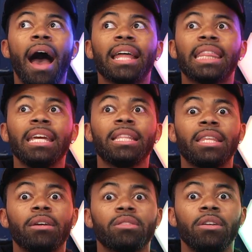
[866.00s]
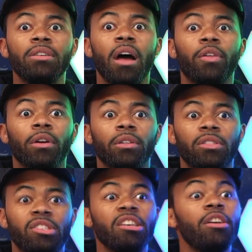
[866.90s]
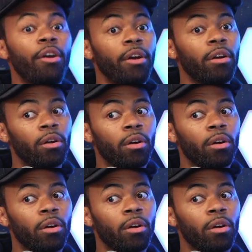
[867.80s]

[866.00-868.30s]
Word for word: I think there's another tier